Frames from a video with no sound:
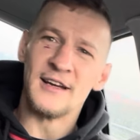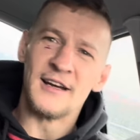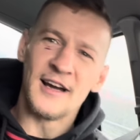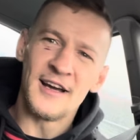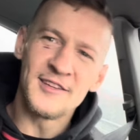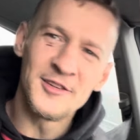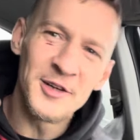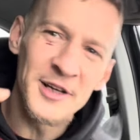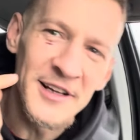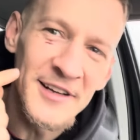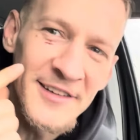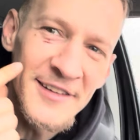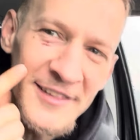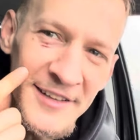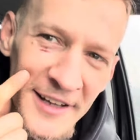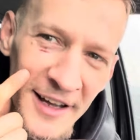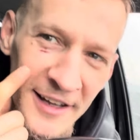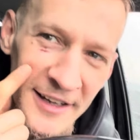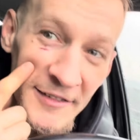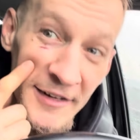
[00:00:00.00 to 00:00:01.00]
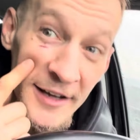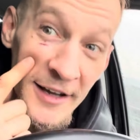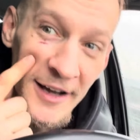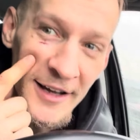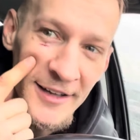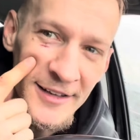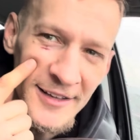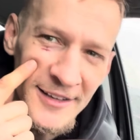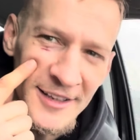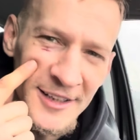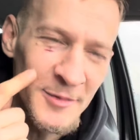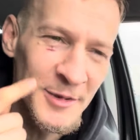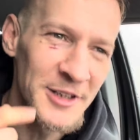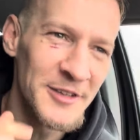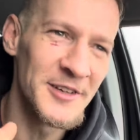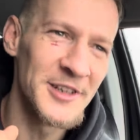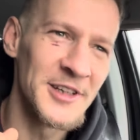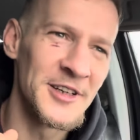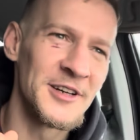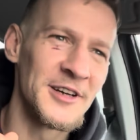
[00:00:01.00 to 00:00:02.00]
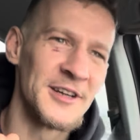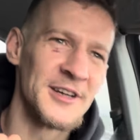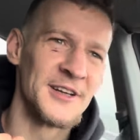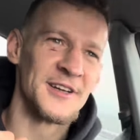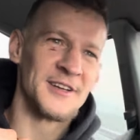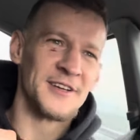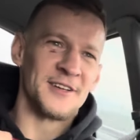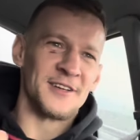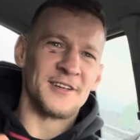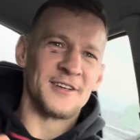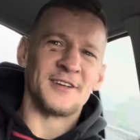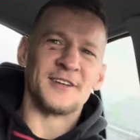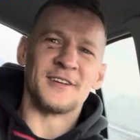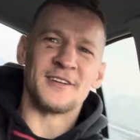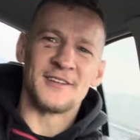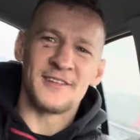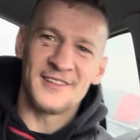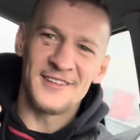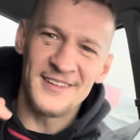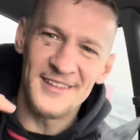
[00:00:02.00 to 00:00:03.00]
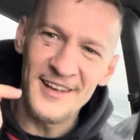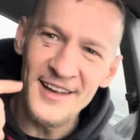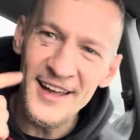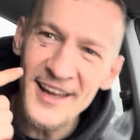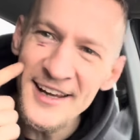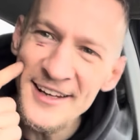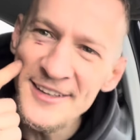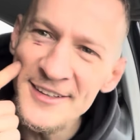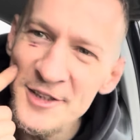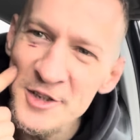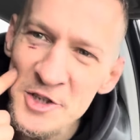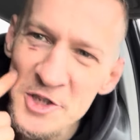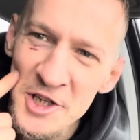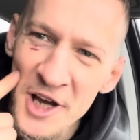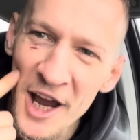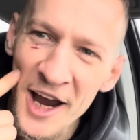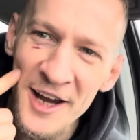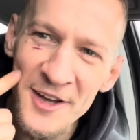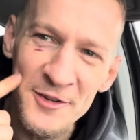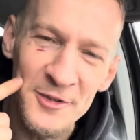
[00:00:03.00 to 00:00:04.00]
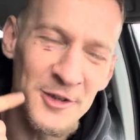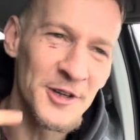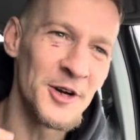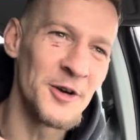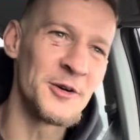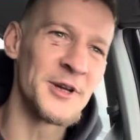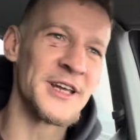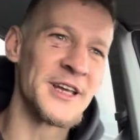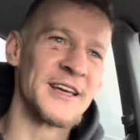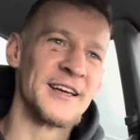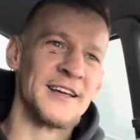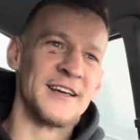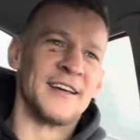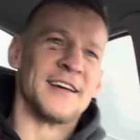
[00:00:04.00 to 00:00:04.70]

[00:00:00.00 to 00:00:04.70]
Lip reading: As you can see, I even got a little bit of a slight shiner going.